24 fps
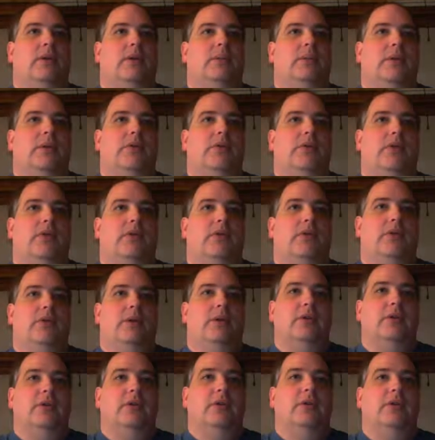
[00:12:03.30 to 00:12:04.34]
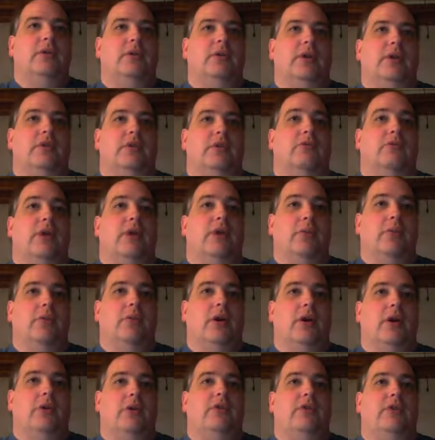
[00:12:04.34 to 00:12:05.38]
Position is right where
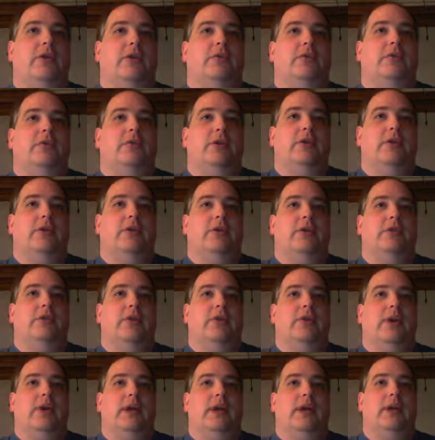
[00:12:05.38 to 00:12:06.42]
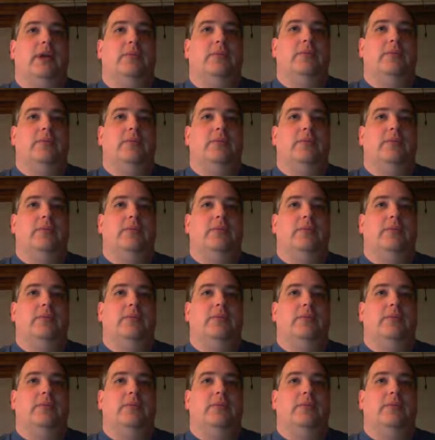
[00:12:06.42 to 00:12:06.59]
our sequence reader is right now.